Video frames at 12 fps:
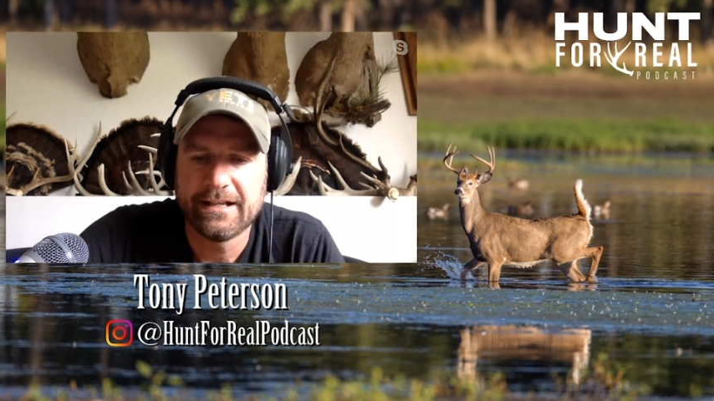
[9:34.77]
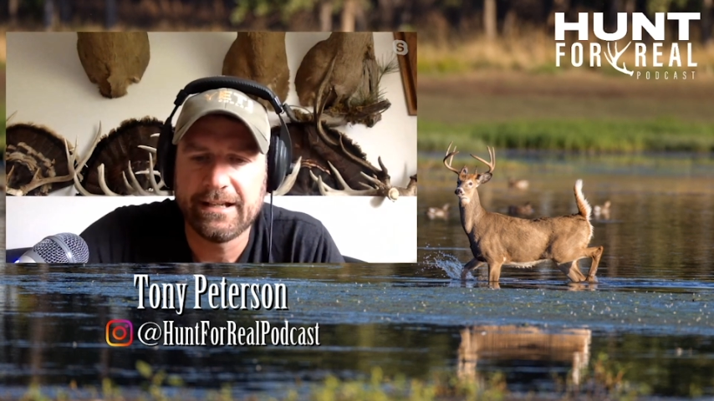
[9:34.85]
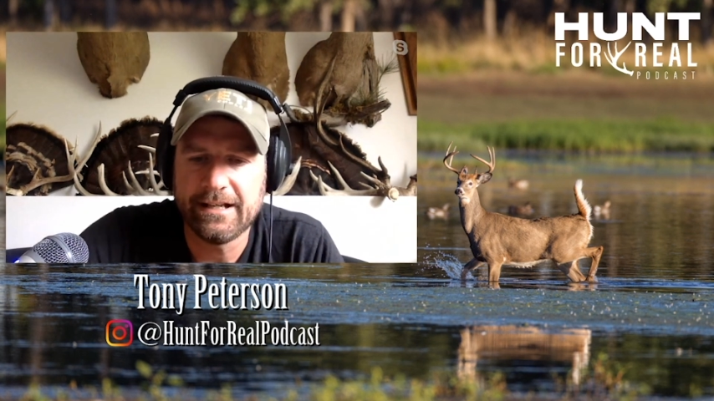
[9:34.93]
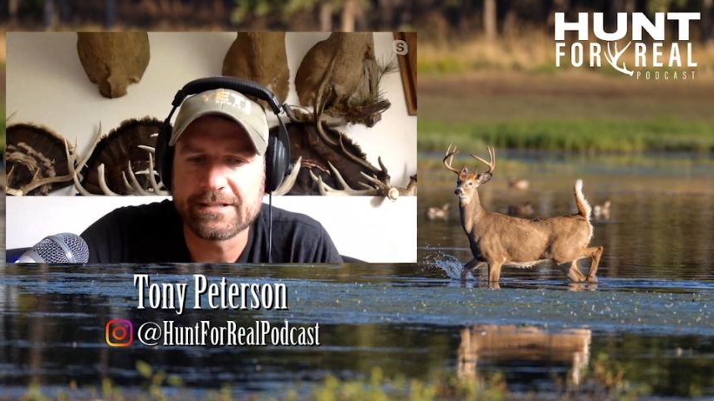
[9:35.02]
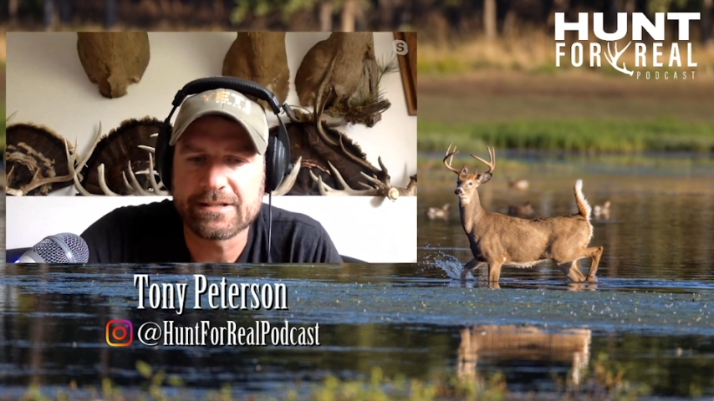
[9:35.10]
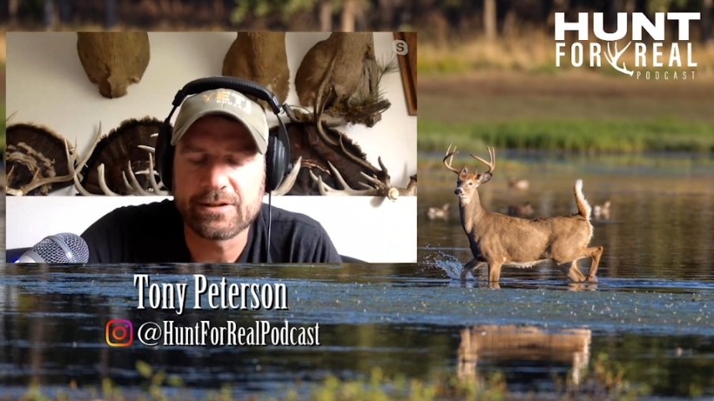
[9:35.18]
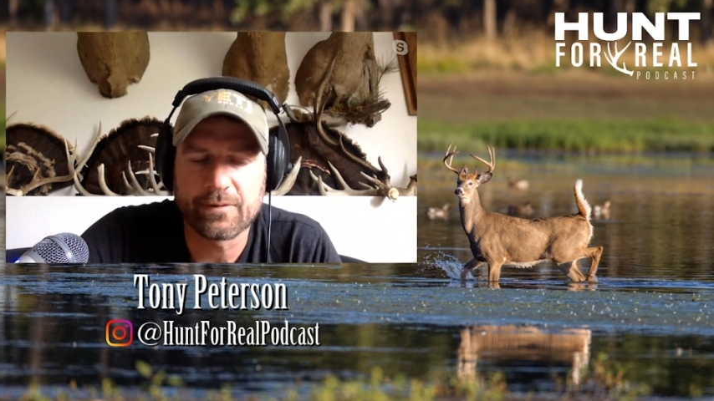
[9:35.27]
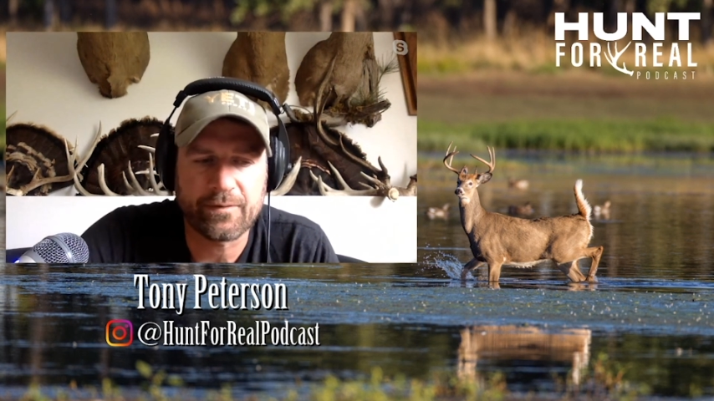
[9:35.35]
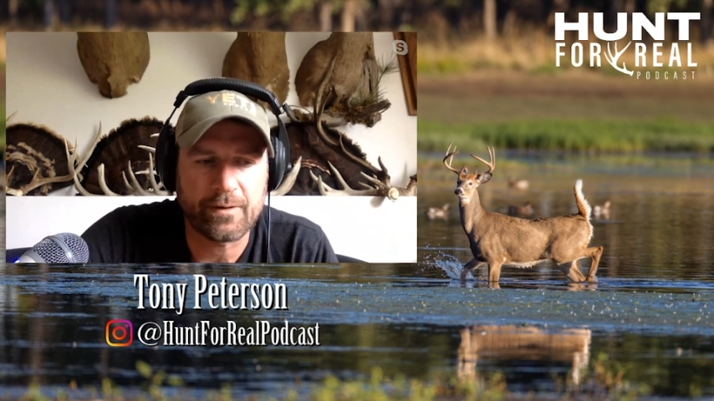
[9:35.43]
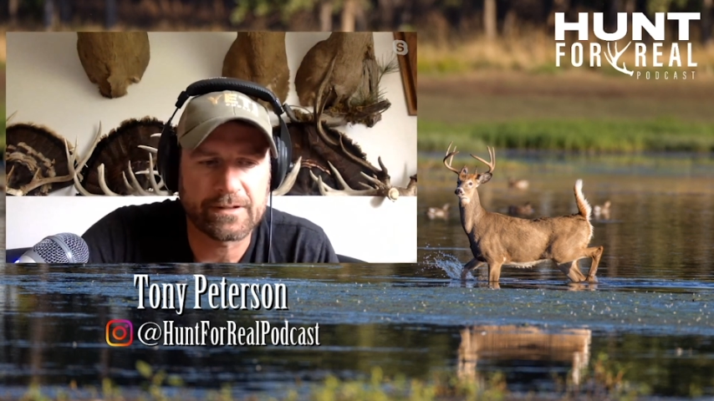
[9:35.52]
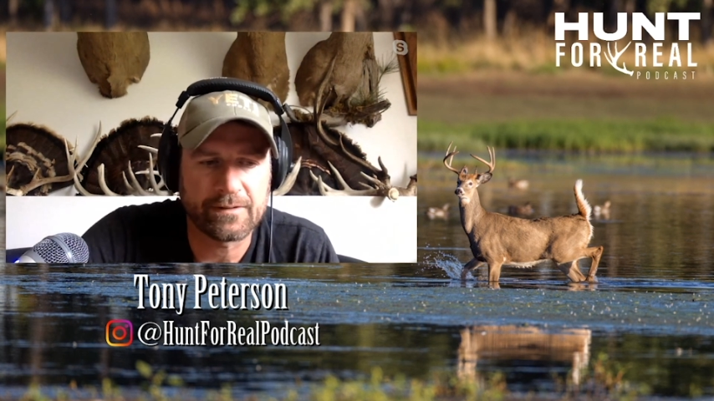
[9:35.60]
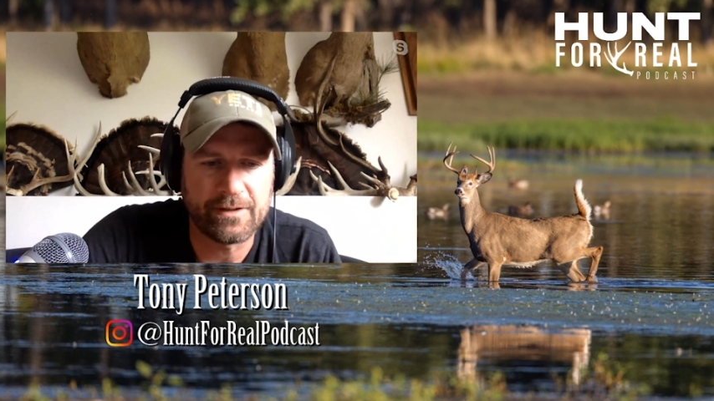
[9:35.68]
it's your
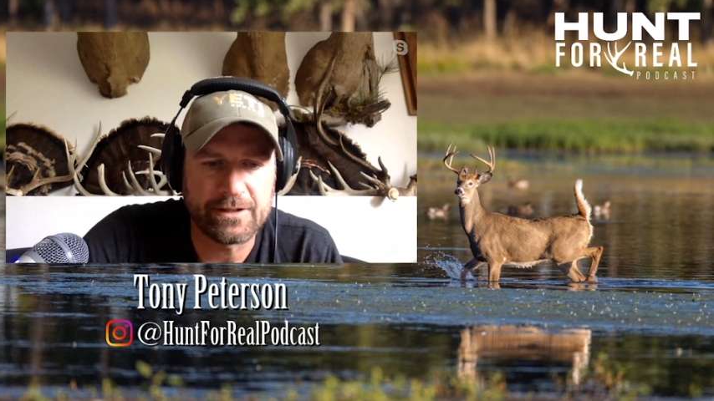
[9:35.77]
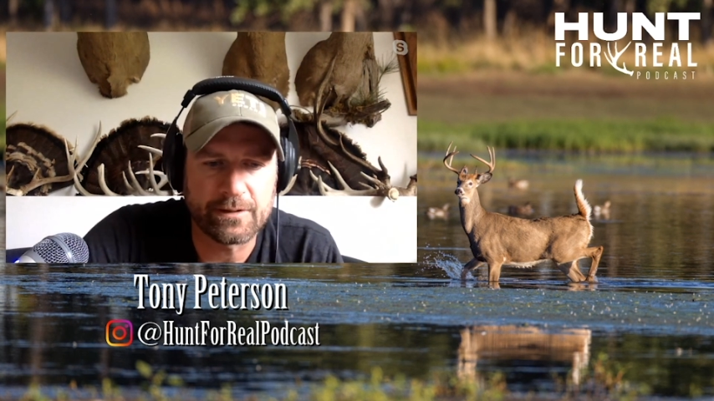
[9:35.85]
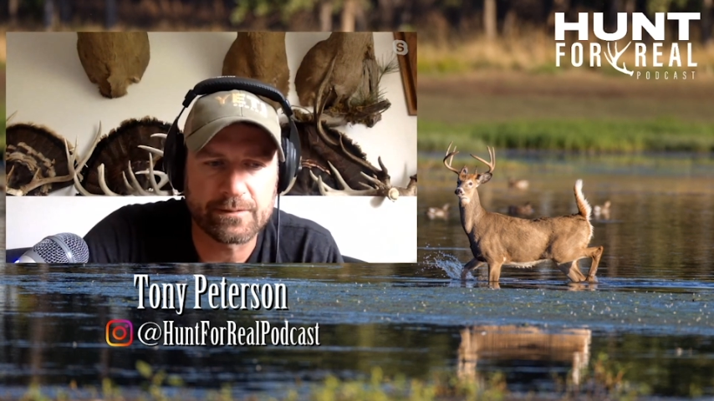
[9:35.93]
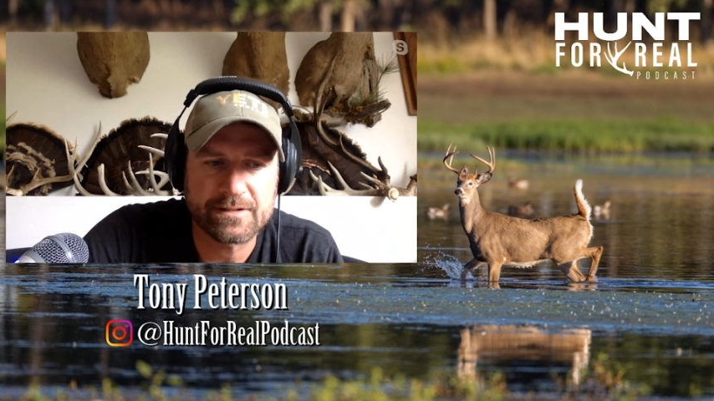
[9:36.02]
fault if you don't